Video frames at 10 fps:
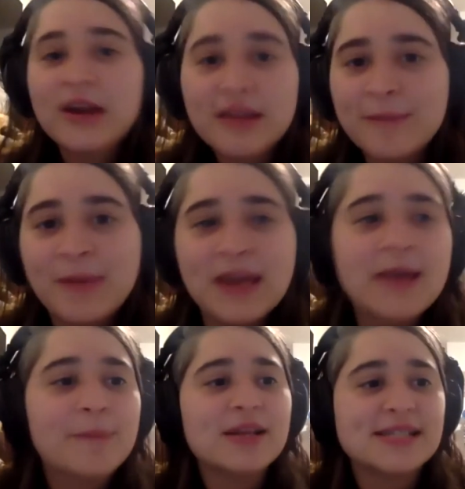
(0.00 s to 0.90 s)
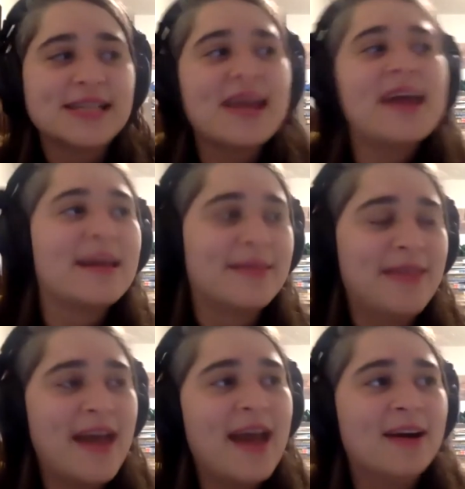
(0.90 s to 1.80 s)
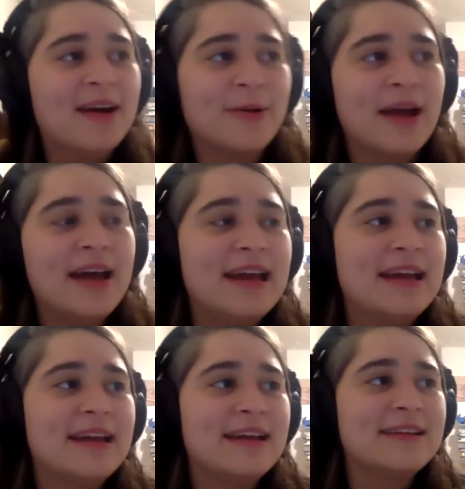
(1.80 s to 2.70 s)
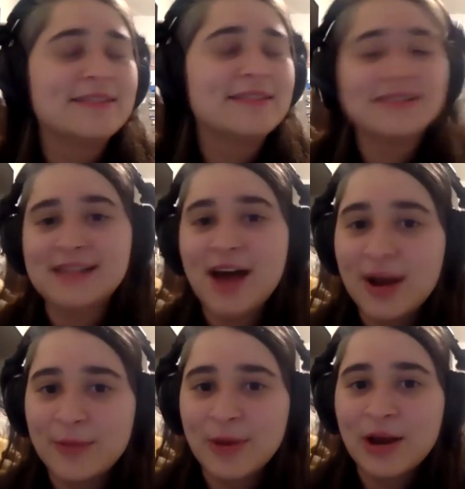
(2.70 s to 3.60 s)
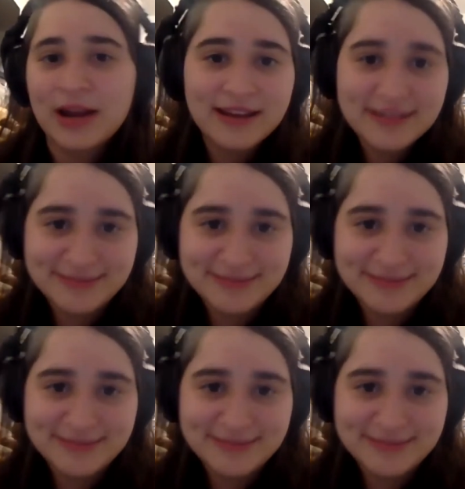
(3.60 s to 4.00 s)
the people sing? They are writing the stock market.